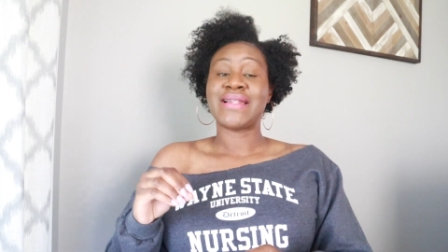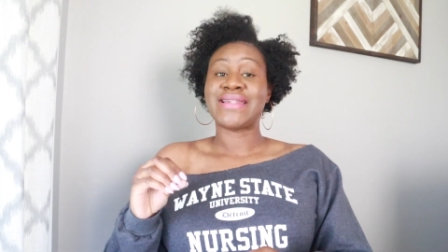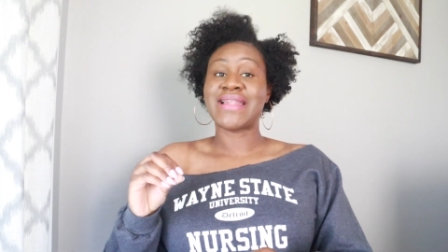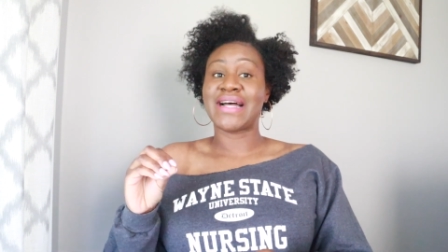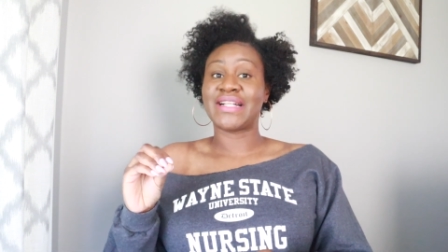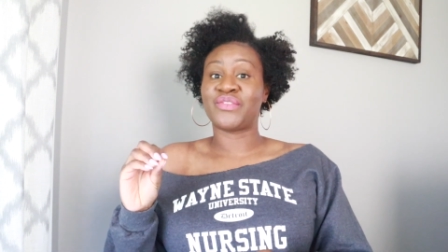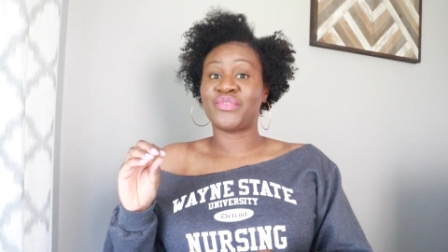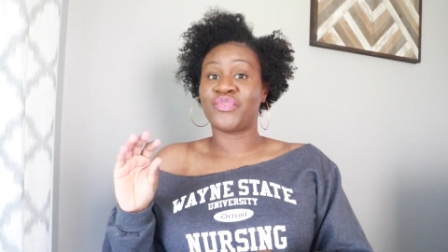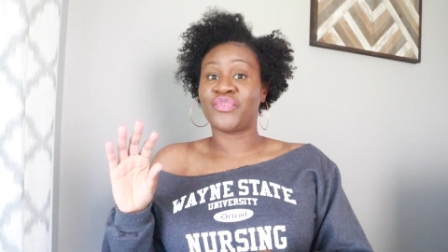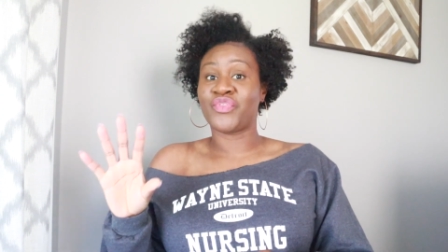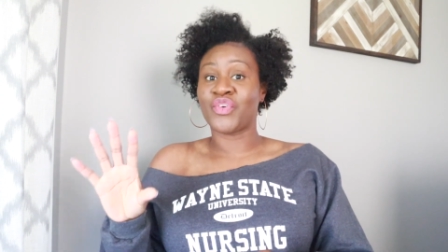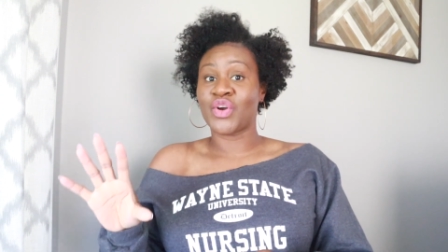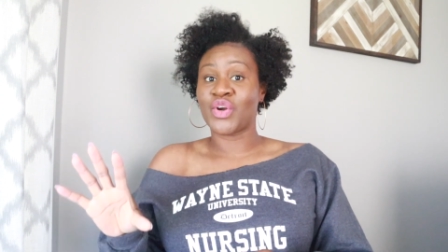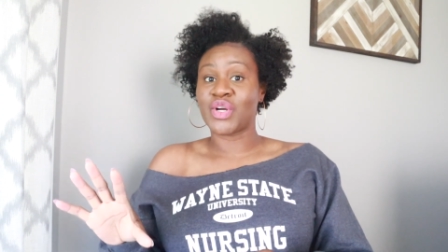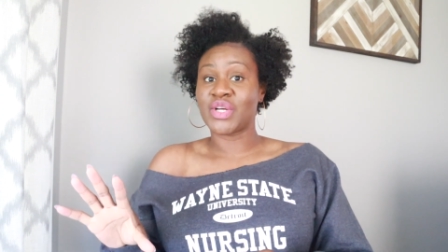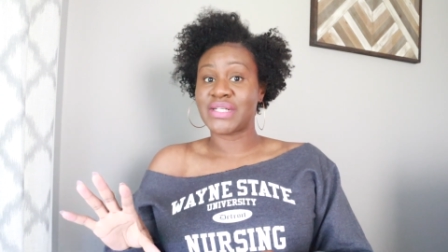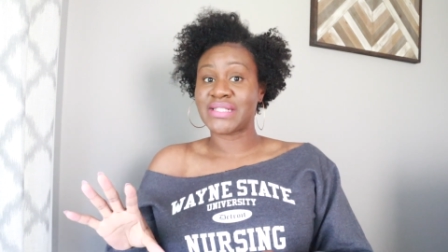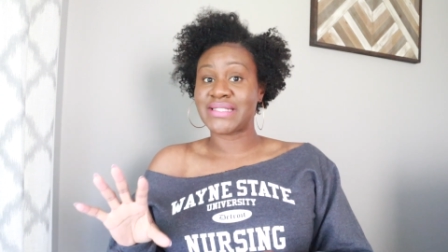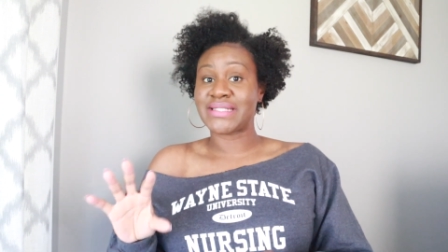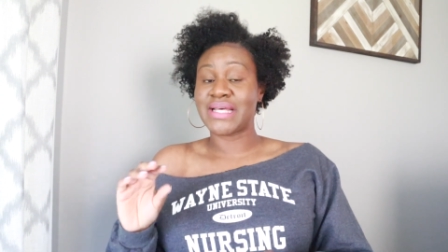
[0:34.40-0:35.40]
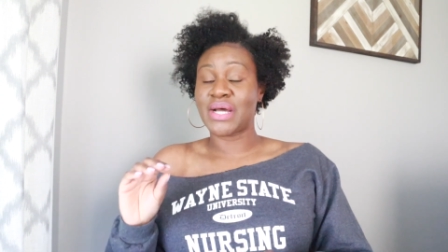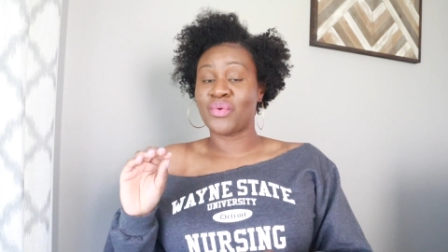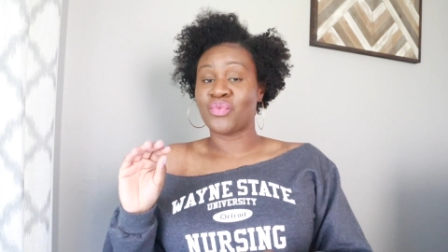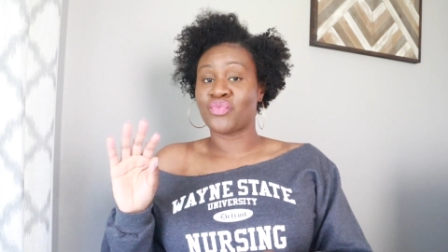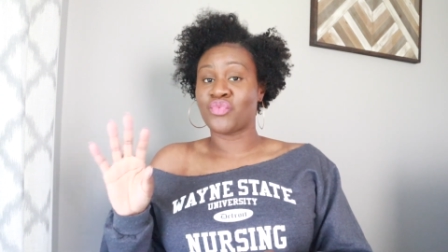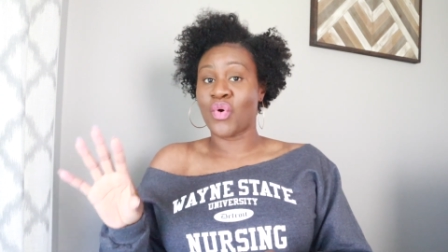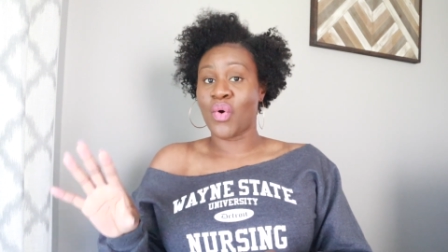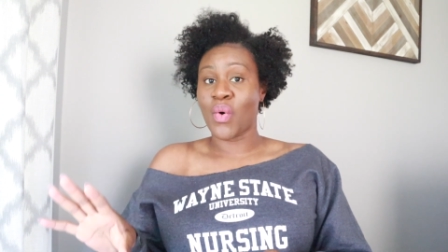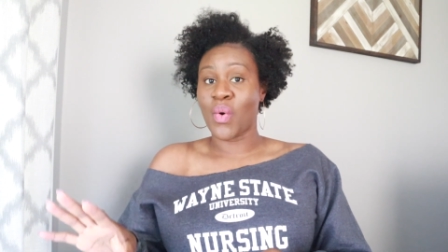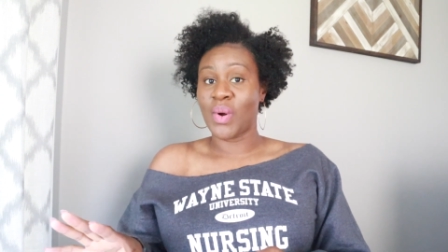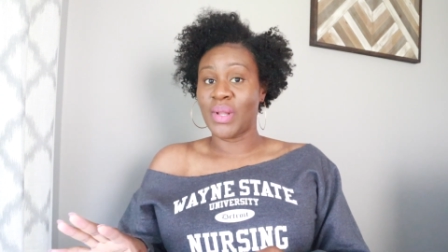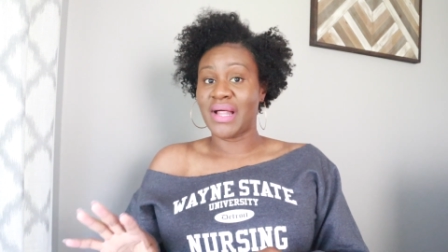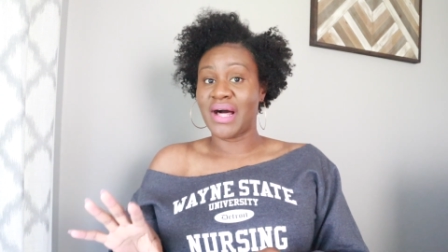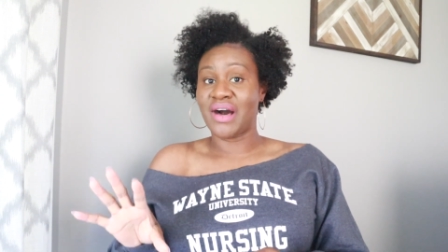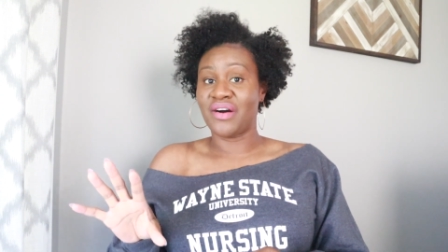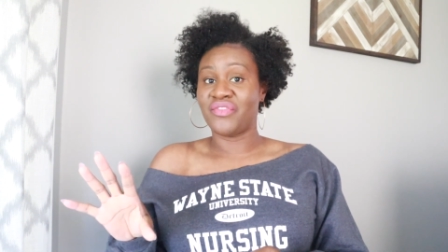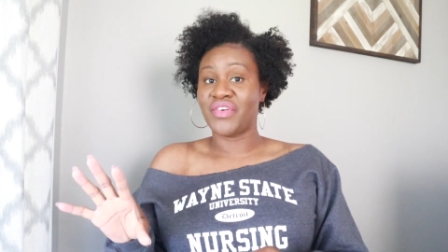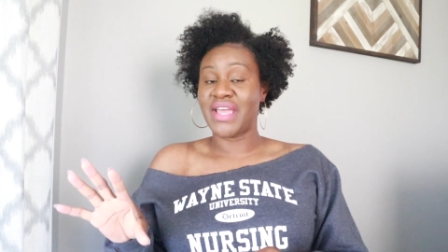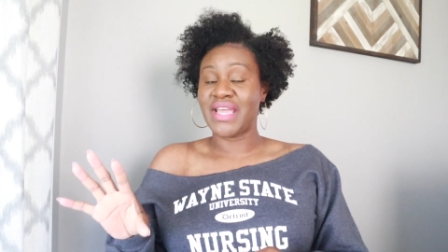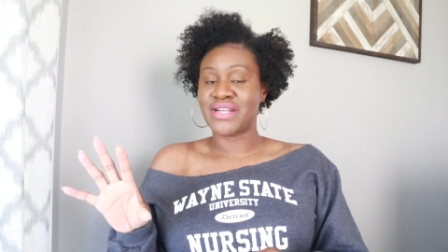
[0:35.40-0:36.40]
that first role
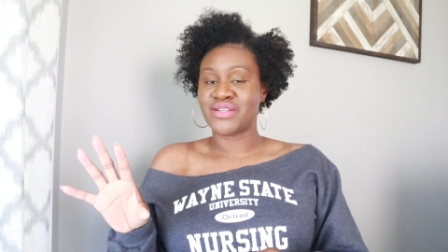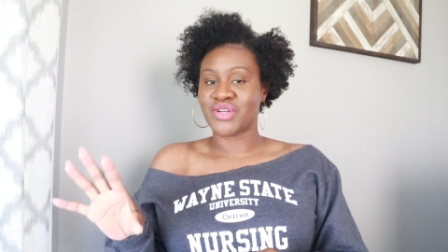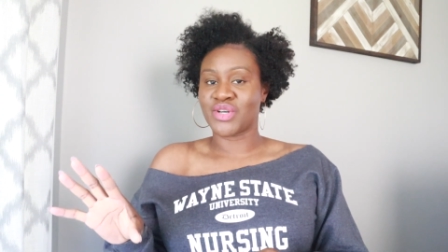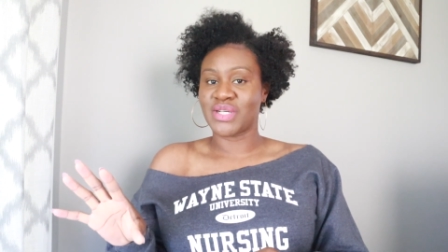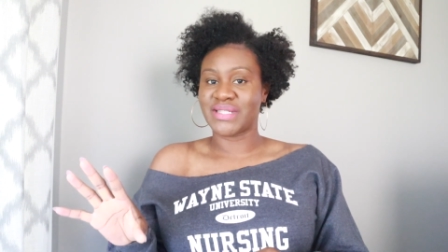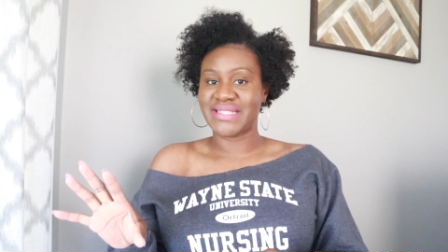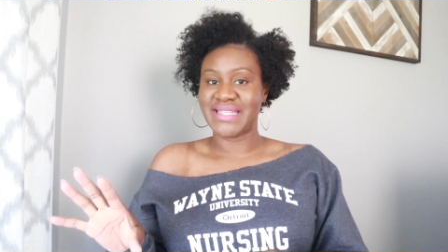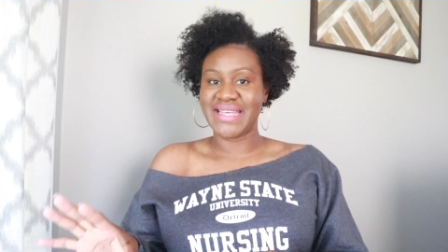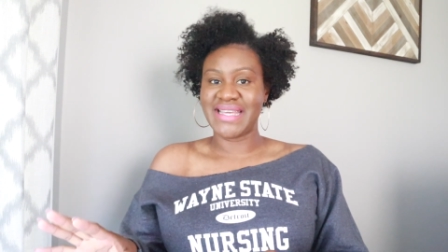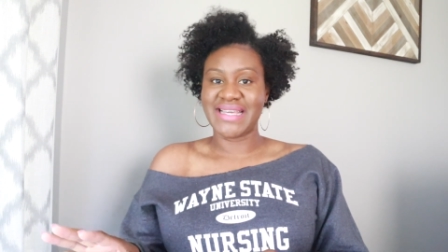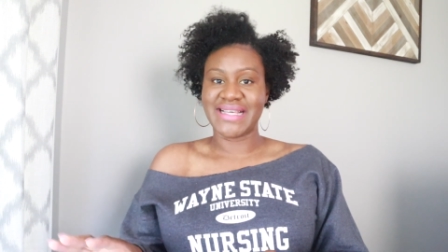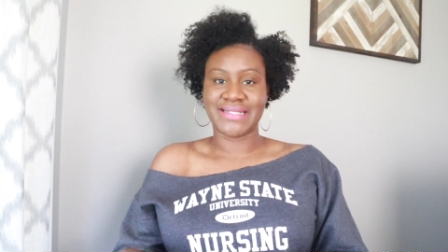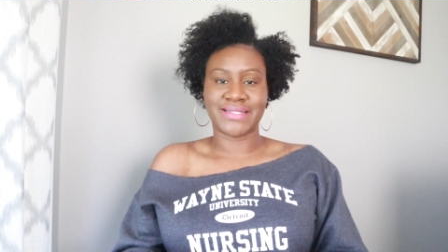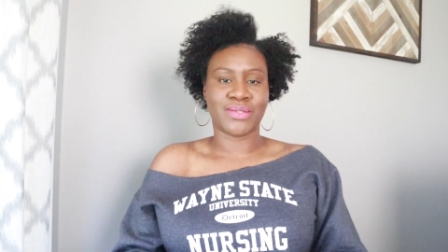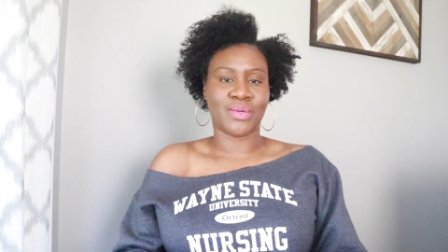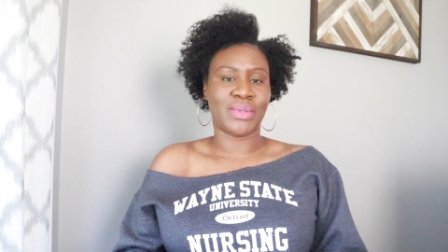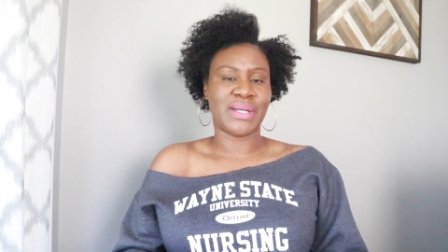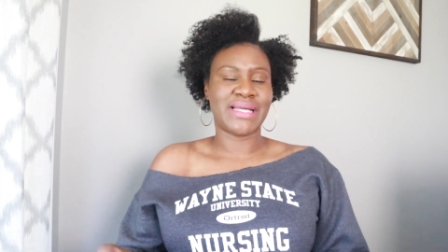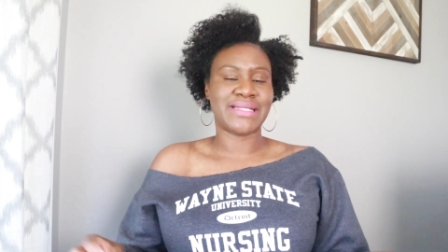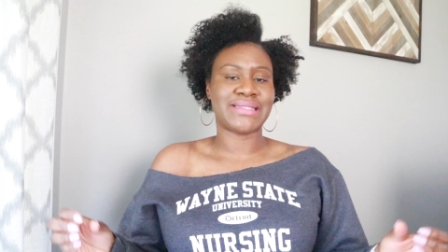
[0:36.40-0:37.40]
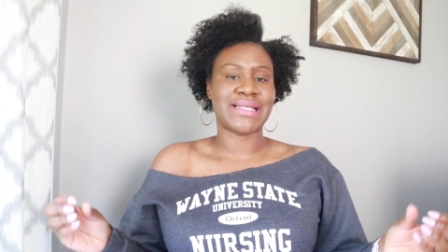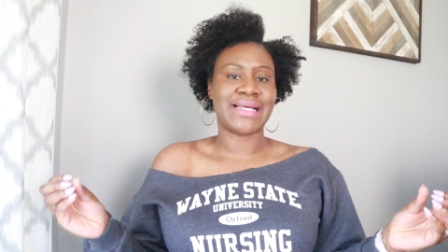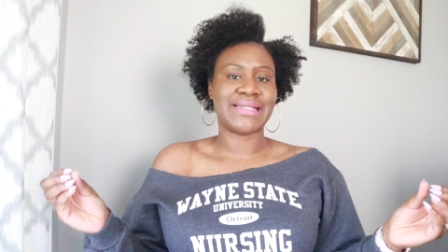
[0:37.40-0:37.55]
of a nurse is. So let's